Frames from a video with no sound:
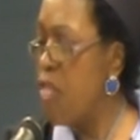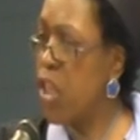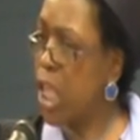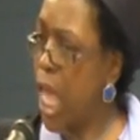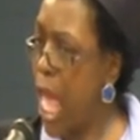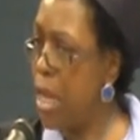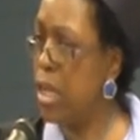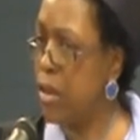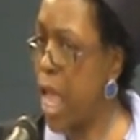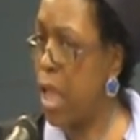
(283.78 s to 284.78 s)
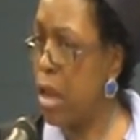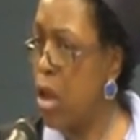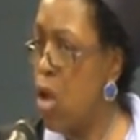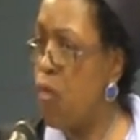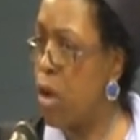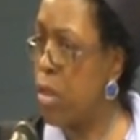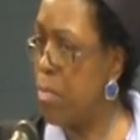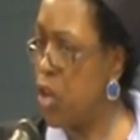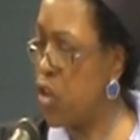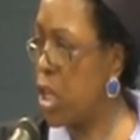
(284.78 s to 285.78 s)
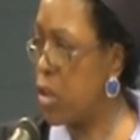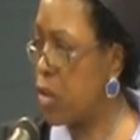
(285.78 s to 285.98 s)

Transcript: The candidate for the Michigan